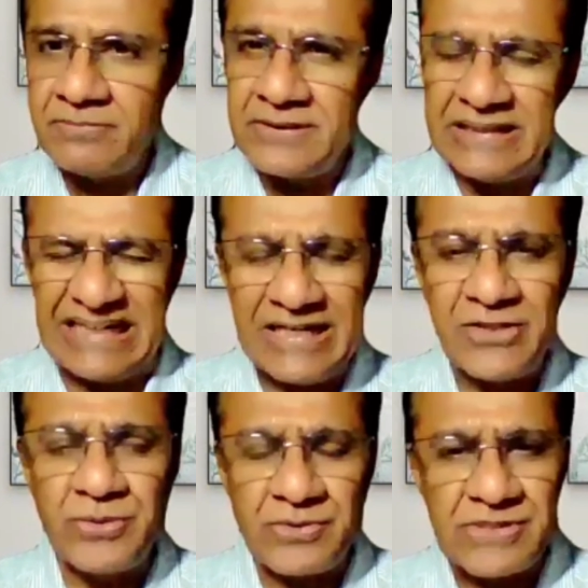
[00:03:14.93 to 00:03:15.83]
I think late
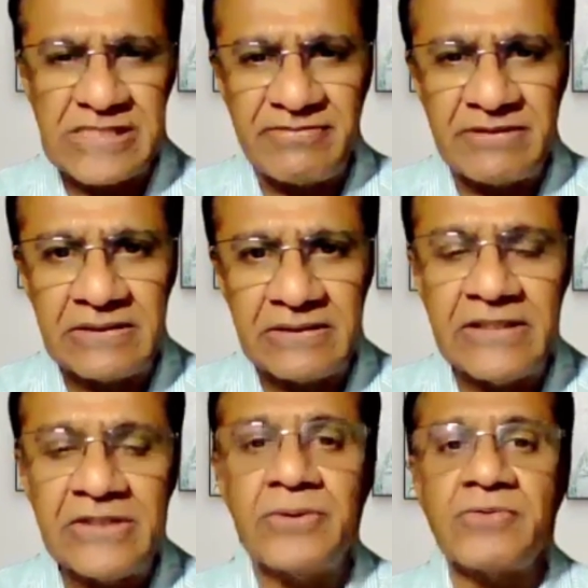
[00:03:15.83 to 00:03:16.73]
2007, early
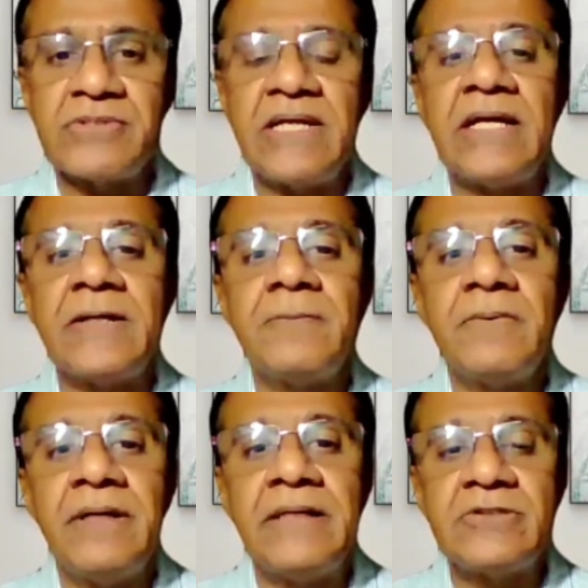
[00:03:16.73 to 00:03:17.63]
2008, right?